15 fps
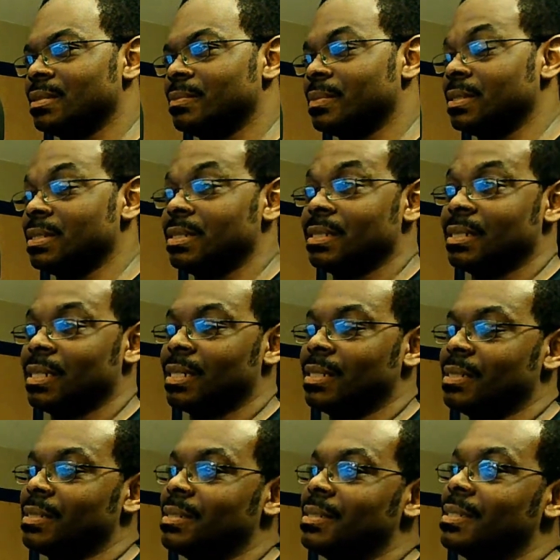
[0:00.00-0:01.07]
But yeah,
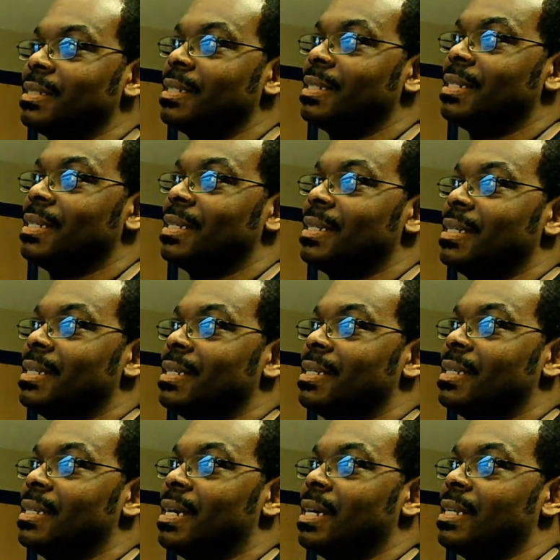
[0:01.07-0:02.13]

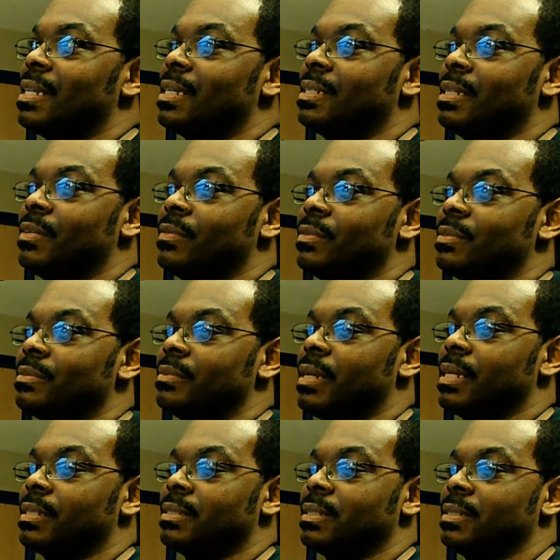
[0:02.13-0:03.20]
I never
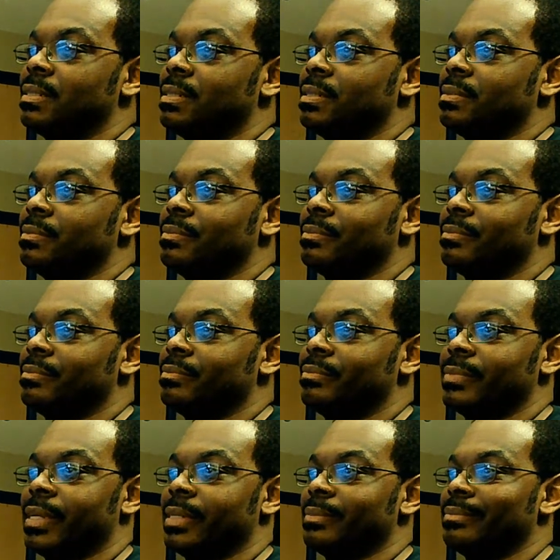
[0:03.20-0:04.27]
actually
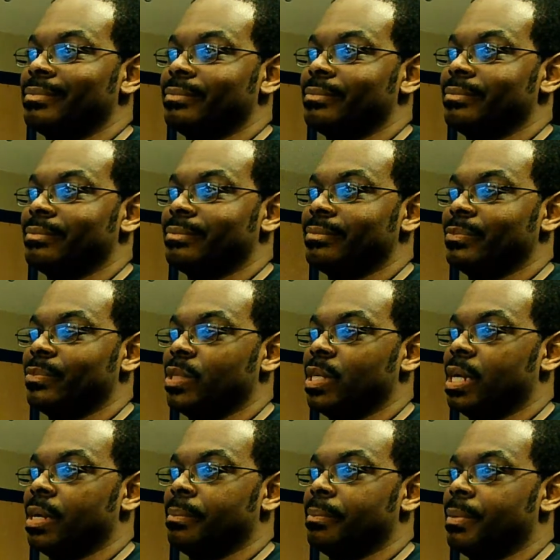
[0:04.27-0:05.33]
like went
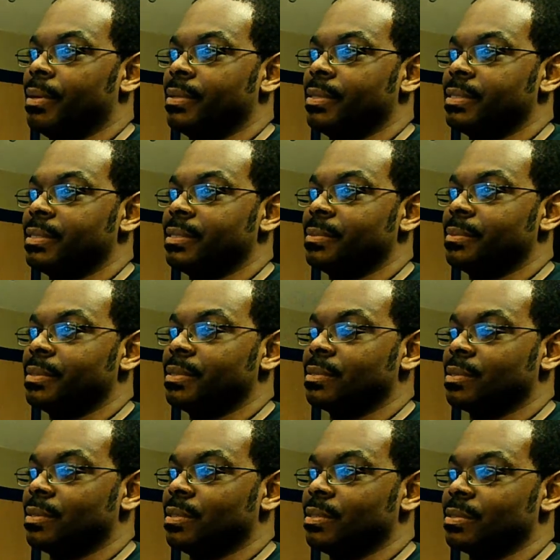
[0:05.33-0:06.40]
out and bought any of the books.
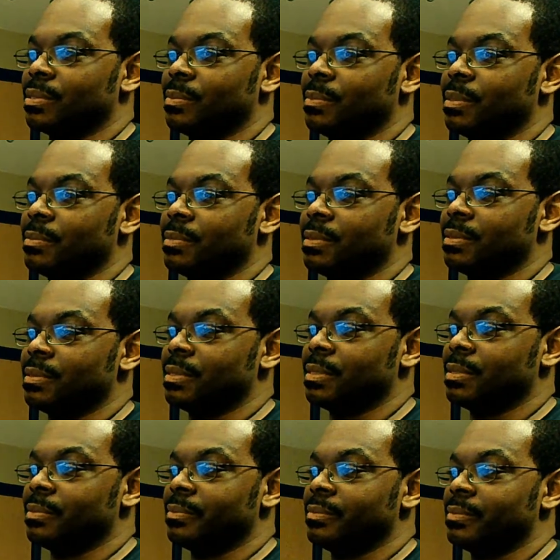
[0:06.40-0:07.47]
I looked them up to, you know,
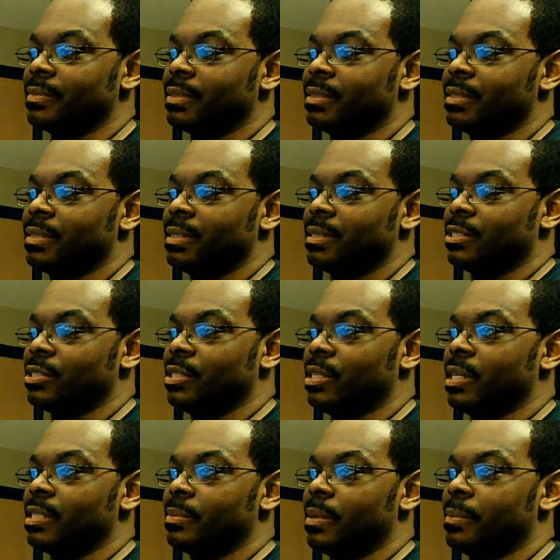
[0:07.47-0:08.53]
should
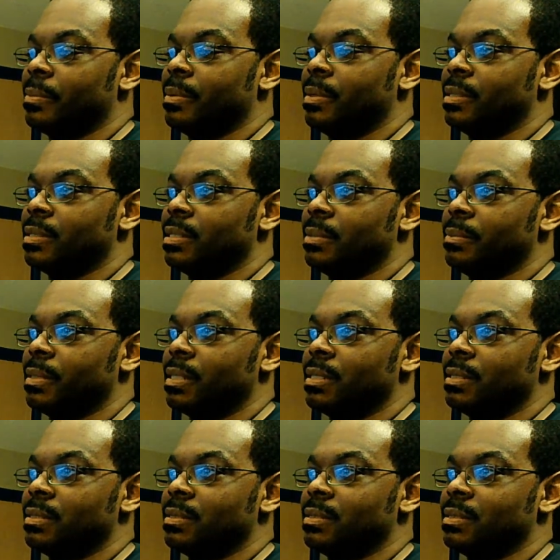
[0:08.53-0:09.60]
ask my brother. He might
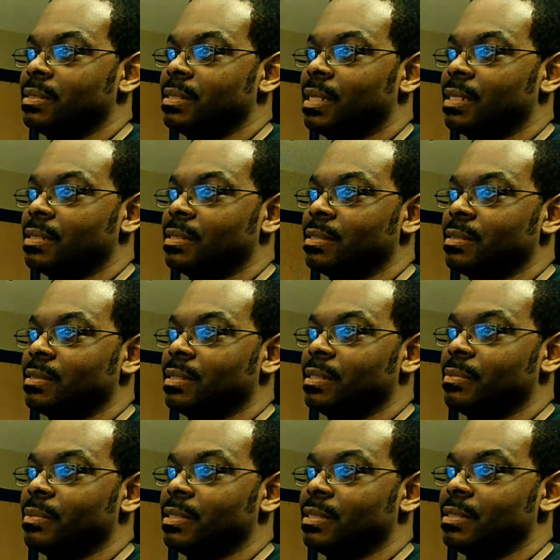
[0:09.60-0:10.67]
have some. Let
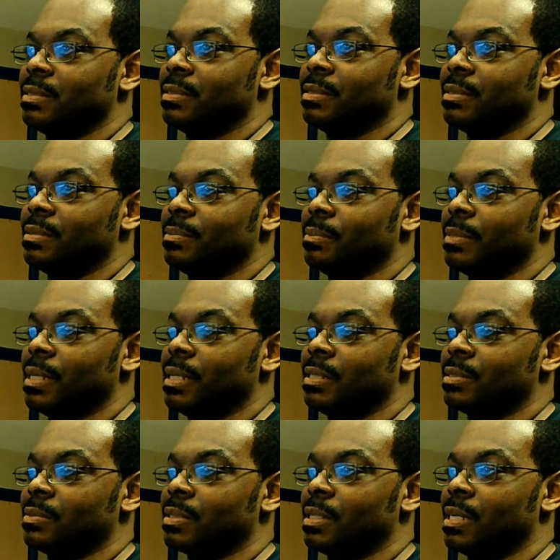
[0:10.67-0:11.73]
me
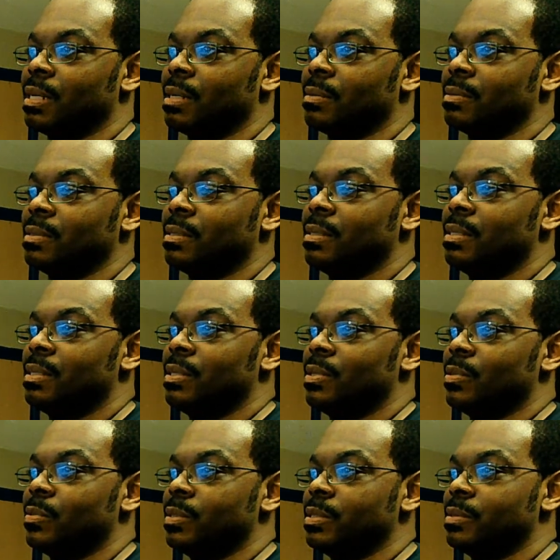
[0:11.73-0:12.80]
ask him, can I
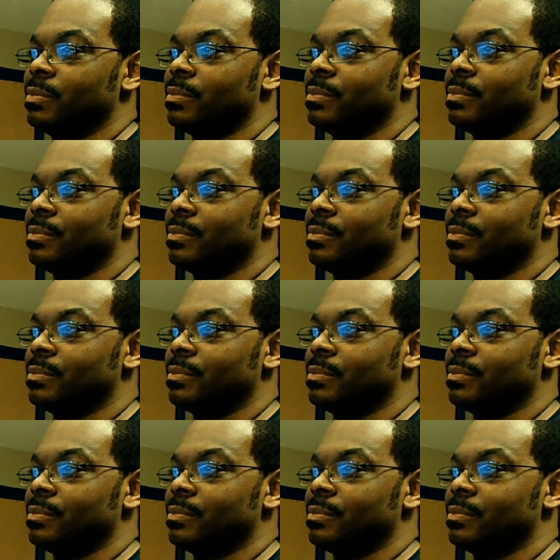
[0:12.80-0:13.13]
read them?